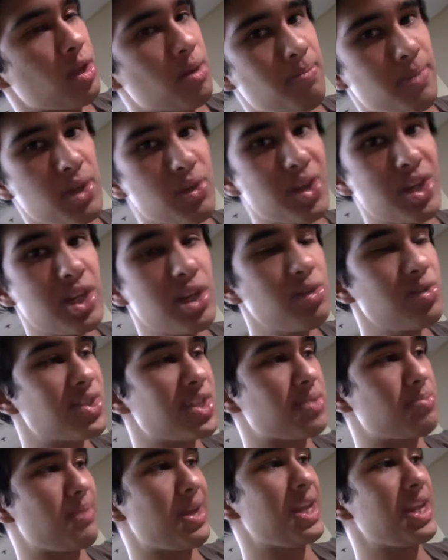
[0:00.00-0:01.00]
but you can use
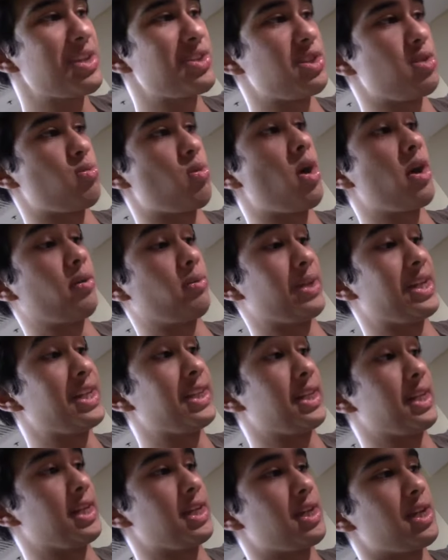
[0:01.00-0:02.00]
as many as you want
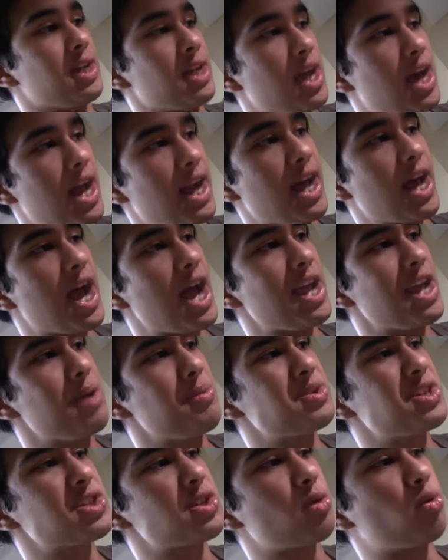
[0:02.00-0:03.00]
really. It
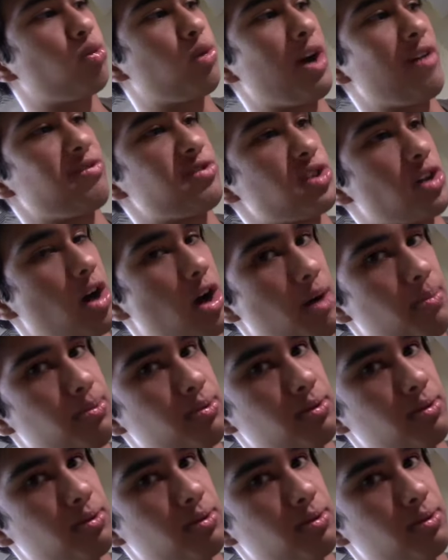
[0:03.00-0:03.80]
was just a rough chop.